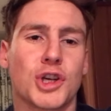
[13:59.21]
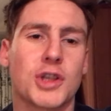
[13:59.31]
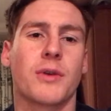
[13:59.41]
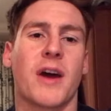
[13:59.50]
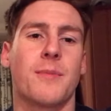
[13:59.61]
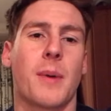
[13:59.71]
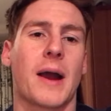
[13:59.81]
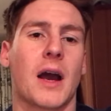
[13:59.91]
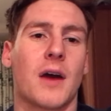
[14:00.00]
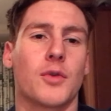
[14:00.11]
Just arrived
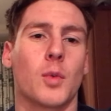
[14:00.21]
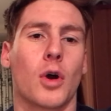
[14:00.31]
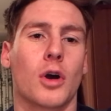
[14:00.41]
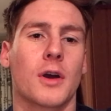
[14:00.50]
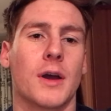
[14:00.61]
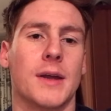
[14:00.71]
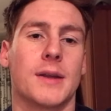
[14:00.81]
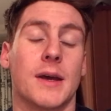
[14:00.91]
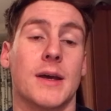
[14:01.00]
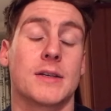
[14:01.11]
back after work.
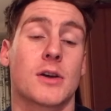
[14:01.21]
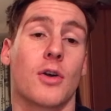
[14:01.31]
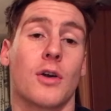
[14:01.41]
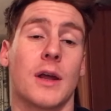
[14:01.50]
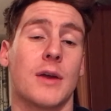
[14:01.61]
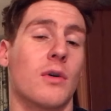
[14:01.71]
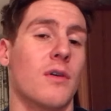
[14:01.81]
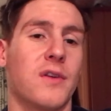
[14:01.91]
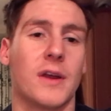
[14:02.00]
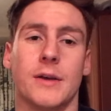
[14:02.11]
It is currently
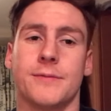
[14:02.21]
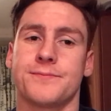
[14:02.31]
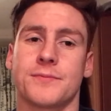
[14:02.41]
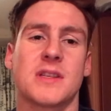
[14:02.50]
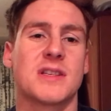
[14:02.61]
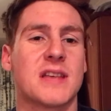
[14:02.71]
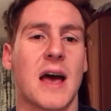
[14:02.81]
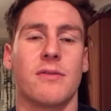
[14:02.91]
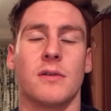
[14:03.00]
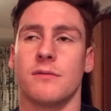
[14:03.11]
roughly
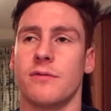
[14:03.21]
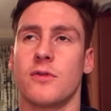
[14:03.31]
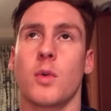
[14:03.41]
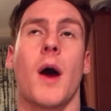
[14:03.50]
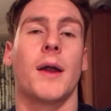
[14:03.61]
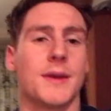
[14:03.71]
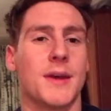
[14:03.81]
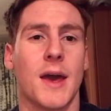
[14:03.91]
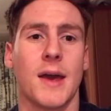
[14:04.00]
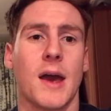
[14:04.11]
seven twenty